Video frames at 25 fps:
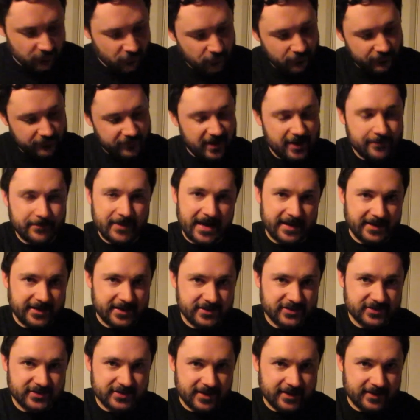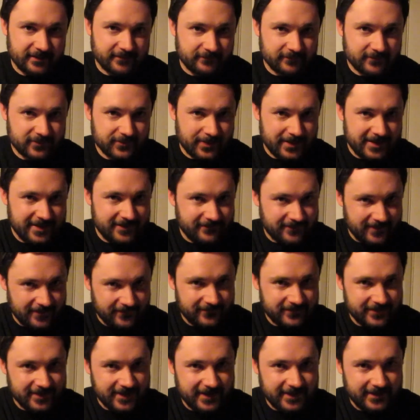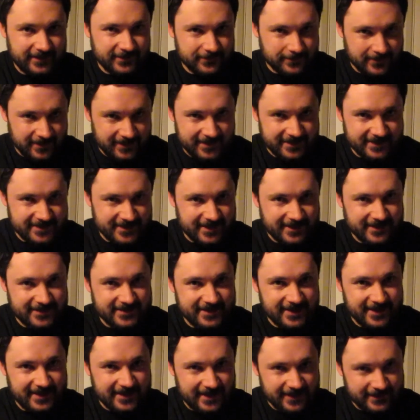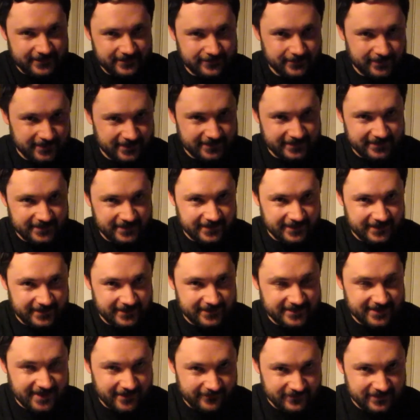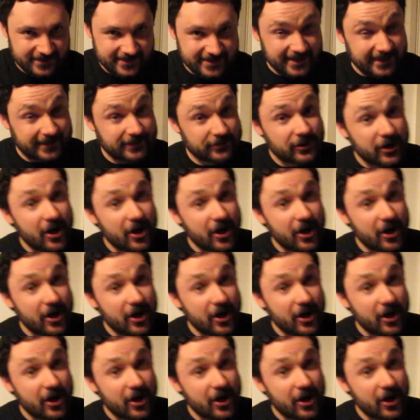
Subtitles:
more than I managed in 2015, 2016 and 2017